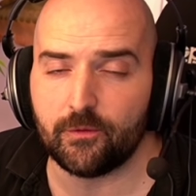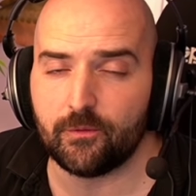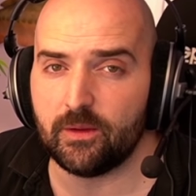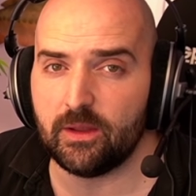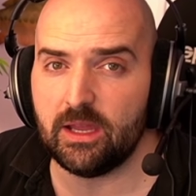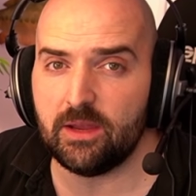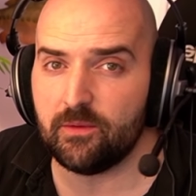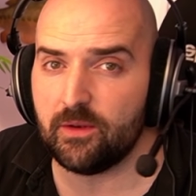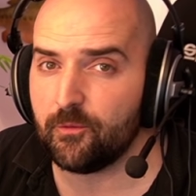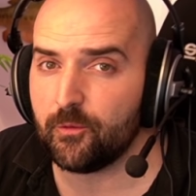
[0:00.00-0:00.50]

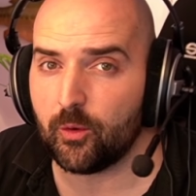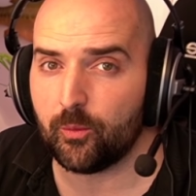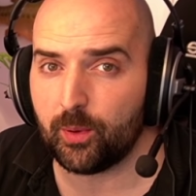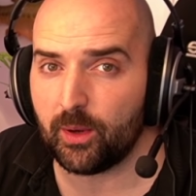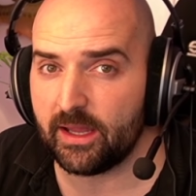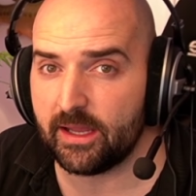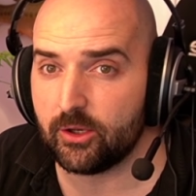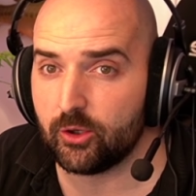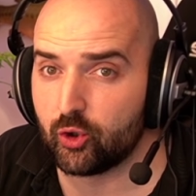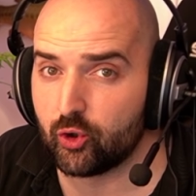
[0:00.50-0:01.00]
Even if you're
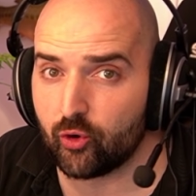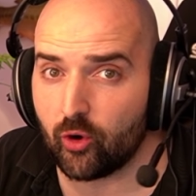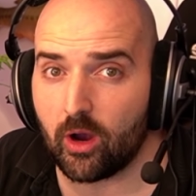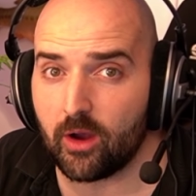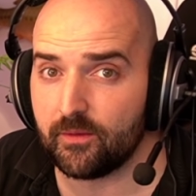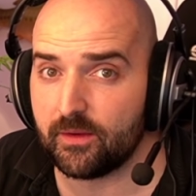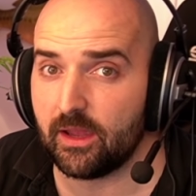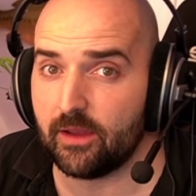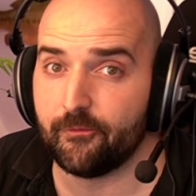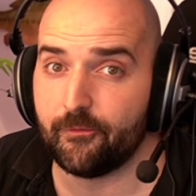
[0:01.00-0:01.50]
playing
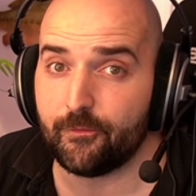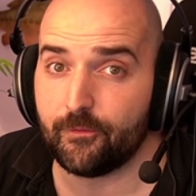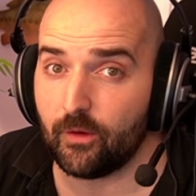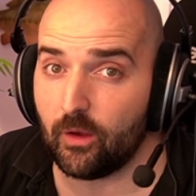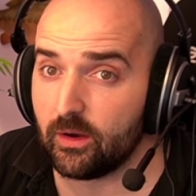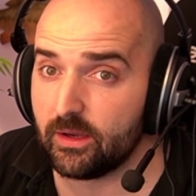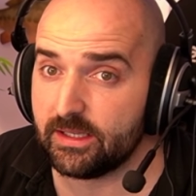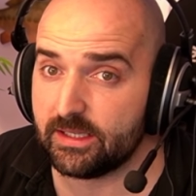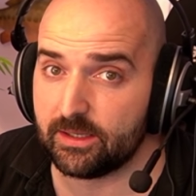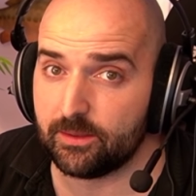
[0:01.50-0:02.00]
driving and
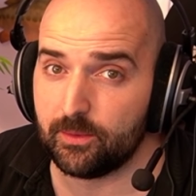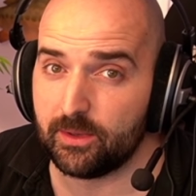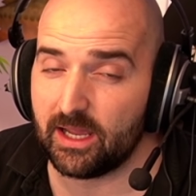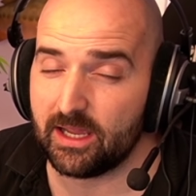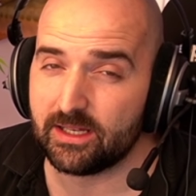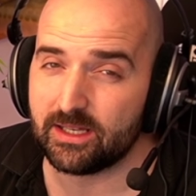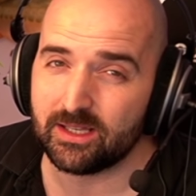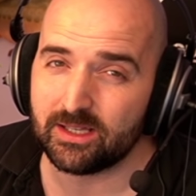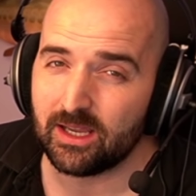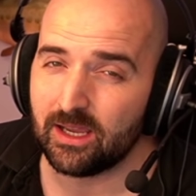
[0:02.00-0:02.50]
flight
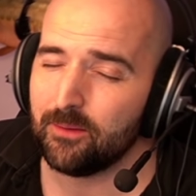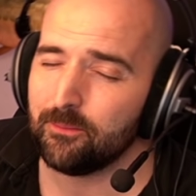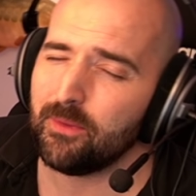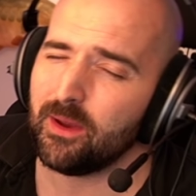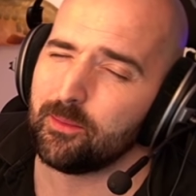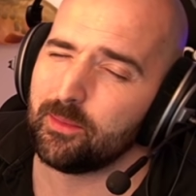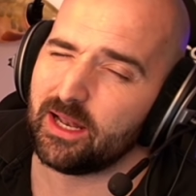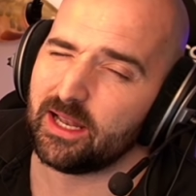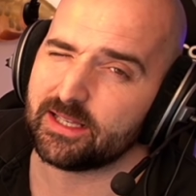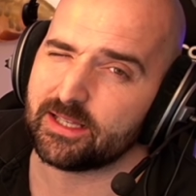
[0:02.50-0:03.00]
simulators,
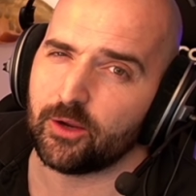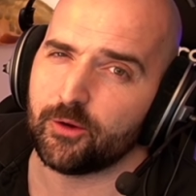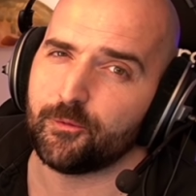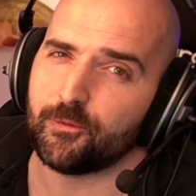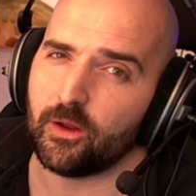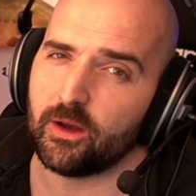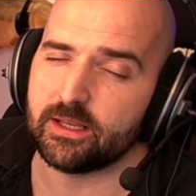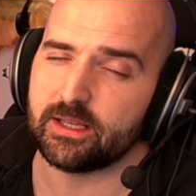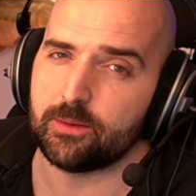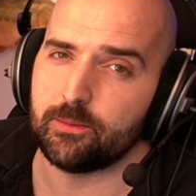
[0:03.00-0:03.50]
maybe less so
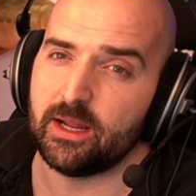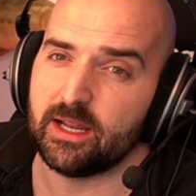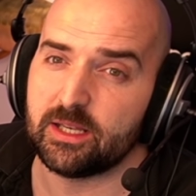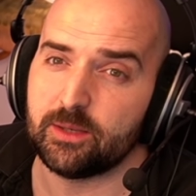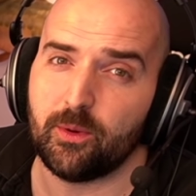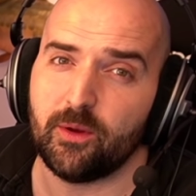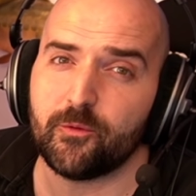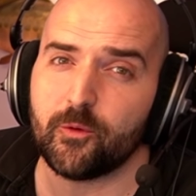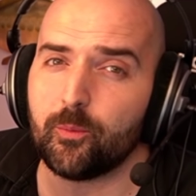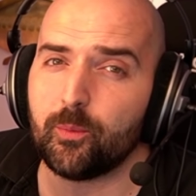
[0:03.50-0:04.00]
flight simulators,
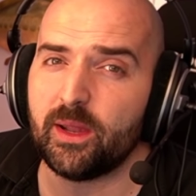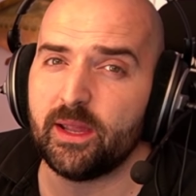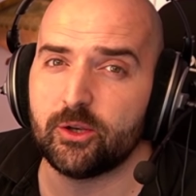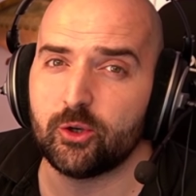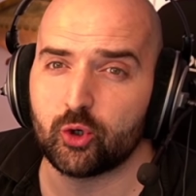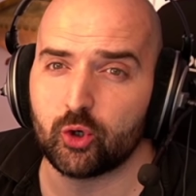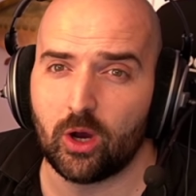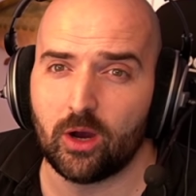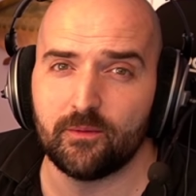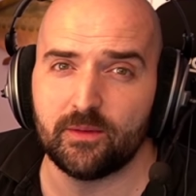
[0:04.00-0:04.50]
but if you're playing
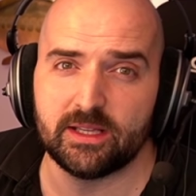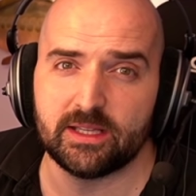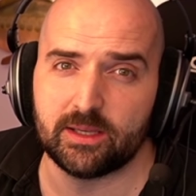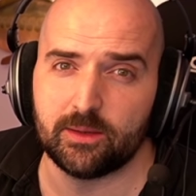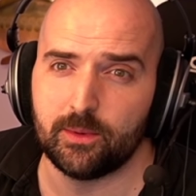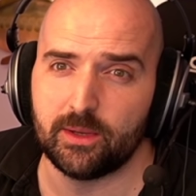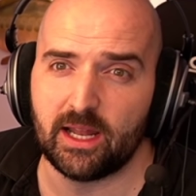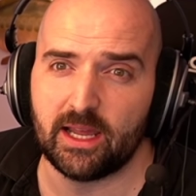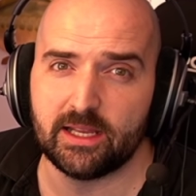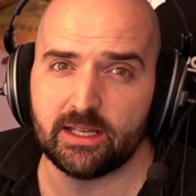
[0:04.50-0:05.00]
driving
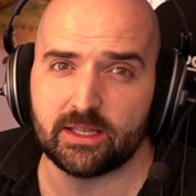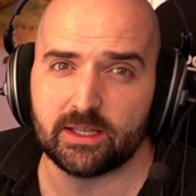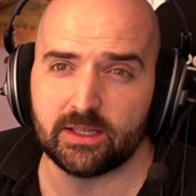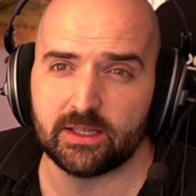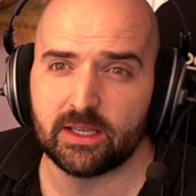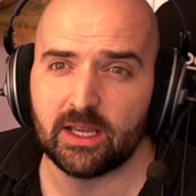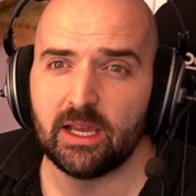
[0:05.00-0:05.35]
simulators,